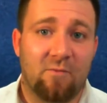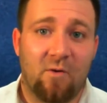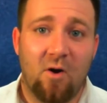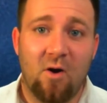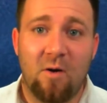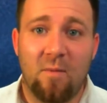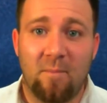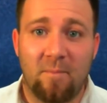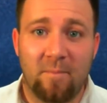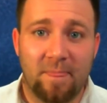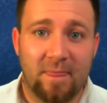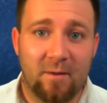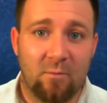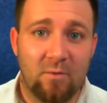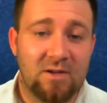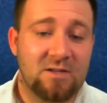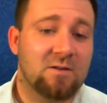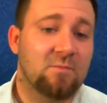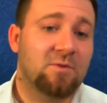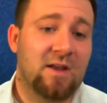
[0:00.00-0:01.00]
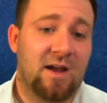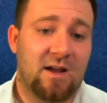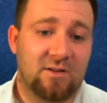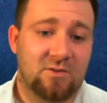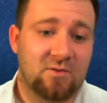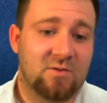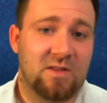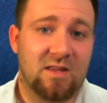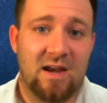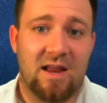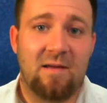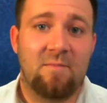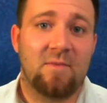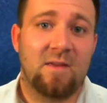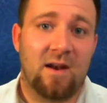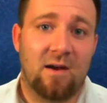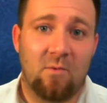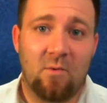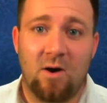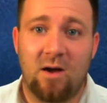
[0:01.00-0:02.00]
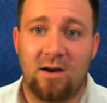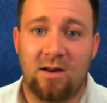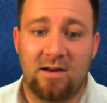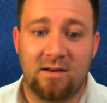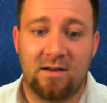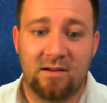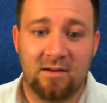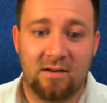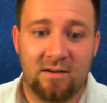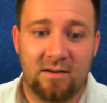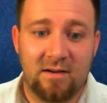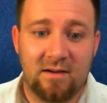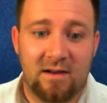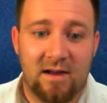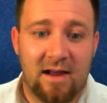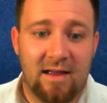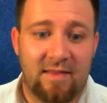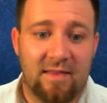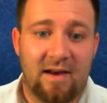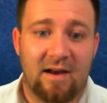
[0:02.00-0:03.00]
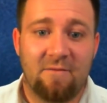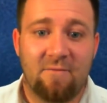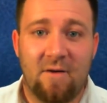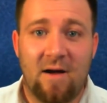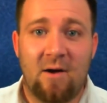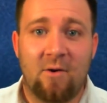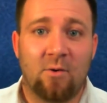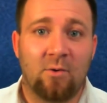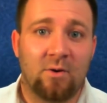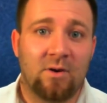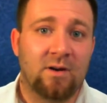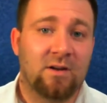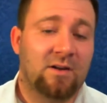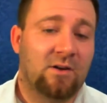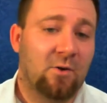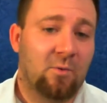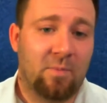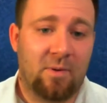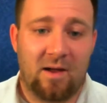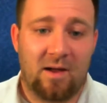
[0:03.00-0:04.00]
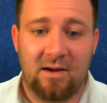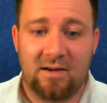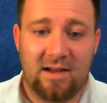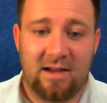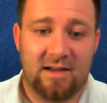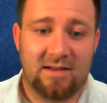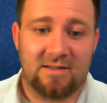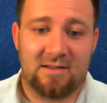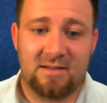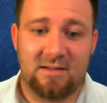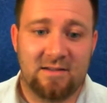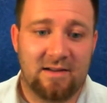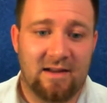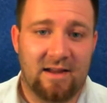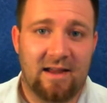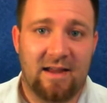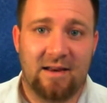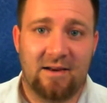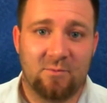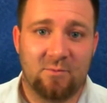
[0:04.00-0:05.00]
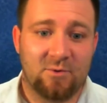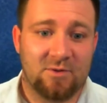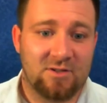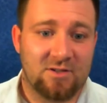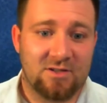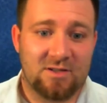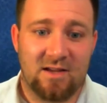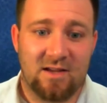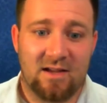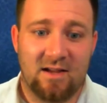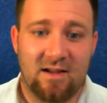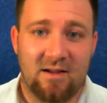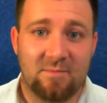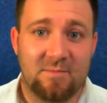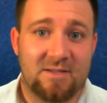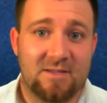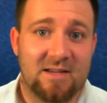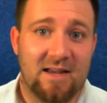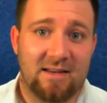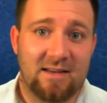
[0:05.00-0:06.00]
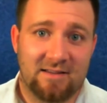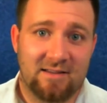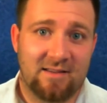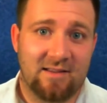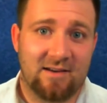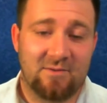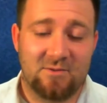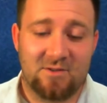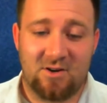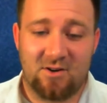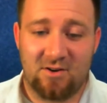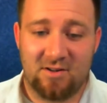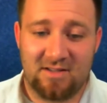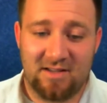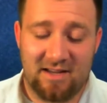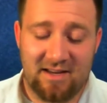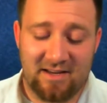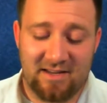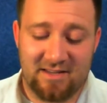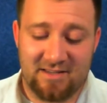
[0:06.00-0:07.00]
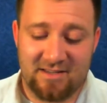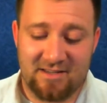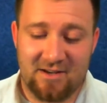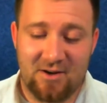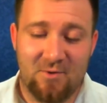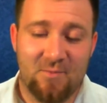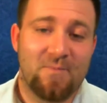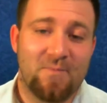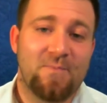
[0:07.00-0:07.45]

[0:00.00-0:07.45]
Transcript: from, Reasonable Doubts was the name that I wanted. And then I found your podcast and was upset that it was already taken. So,